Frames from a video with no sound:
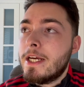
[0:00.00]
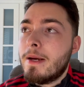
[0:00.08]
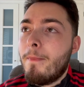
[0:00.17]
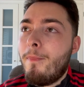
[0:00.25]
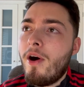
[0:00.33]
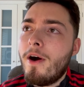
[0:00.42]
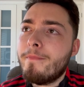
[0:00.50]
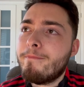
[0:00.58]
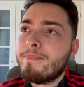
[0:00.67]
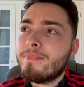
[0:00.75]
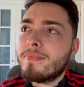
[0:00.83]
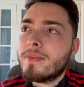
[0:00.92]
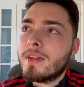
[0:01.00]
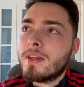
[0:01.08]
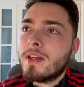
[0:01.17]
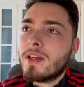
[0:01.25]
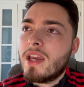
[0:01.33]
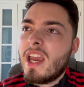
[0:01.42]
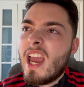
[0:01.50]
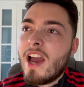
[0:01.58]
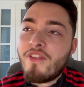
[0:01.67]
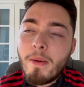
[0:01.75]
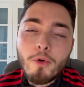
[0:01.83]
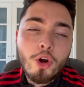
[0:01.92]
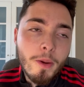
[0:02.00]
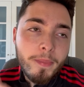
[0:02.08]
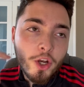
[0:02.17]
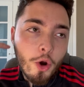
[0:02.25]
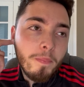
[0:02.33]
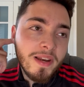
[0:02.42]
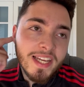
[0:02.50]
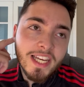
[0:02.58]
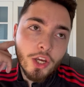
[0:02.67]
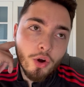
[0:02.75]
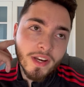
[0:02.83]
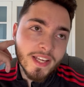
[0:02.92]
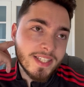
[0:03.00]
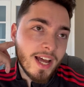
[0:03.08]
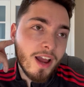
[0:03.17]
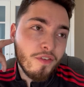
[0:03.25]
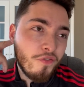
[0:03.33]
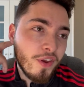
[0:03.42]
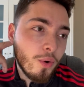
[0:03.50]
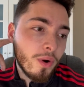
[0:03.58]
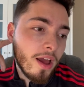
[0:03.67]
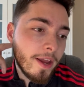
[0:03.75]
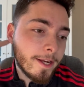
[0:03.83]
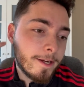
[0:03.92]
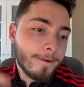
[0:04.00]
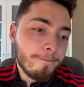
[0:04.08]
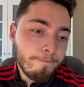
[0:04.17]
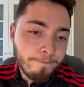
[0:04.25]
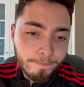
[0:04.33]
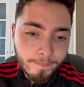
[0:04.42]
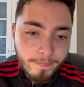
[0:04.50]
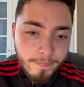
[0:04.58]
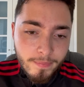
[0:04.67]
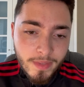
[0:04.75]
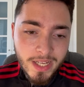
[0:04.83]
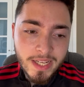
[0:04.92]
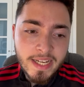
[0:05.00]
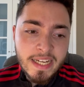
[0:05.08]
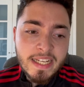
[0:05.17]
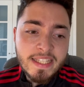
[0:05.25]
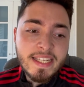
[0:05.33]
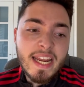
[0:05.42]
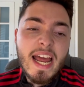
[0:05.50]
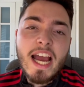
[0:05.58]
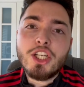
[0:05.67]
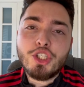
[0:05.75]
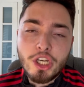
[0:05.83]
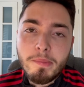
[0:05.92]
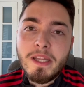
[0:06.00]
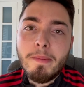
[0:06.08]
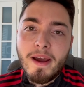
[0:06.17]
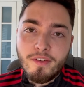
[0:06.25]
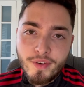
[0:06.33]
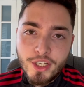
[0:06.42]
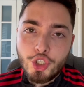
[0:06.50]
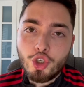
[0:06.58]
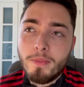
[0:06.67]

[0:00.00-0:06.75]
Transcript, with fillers: But if I'm going to be completely honest, I feel like Ten Hag is going to be the man for this job.